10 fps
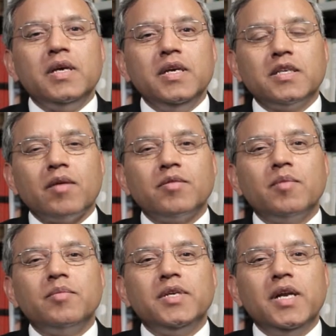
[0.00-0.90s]
each of
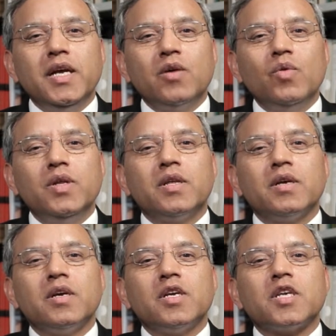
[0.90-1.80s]
them dealing with
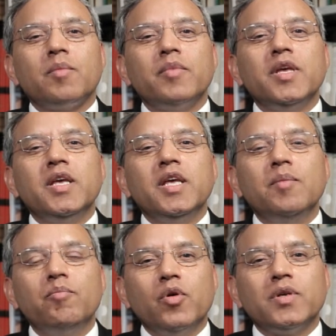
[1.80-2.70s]
some
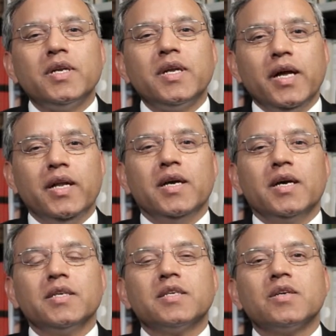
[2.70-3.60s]
important
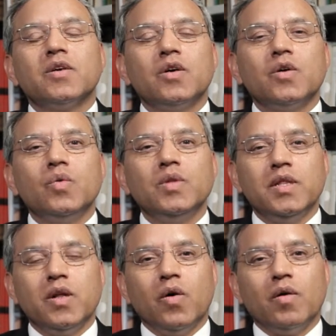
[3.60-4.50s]
areas
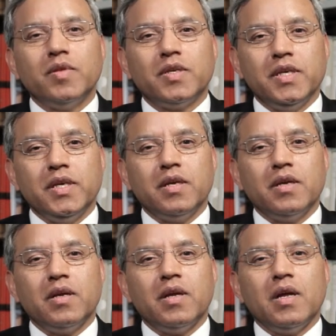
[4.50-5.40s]
within the law of the sea,
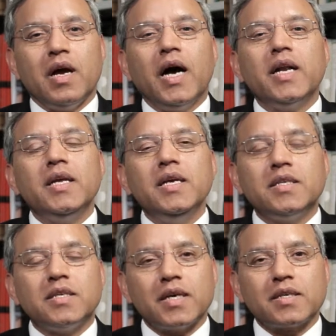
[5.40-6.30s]
and
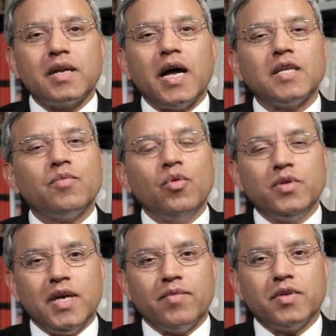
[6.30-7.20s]
each section has
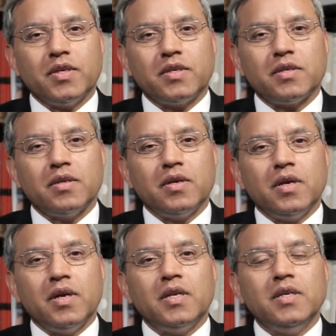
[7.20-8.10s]
4 chapters
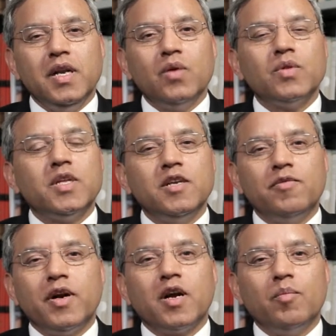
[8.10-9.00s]
dealing with the
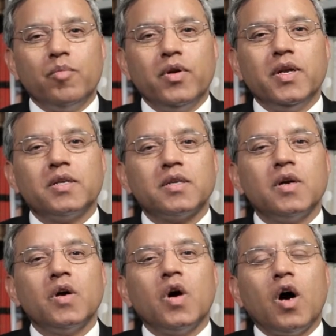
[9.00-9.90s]
different components
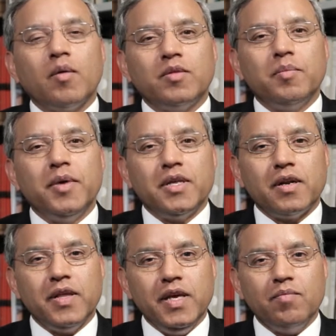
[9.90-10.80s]
of the
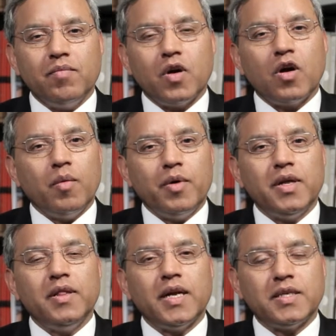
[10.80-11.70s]
major theme
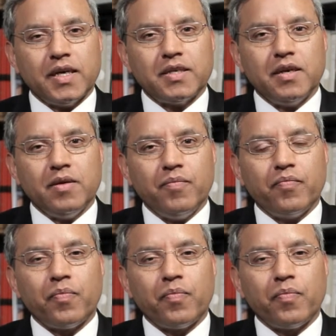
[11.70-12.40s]
covered in that section.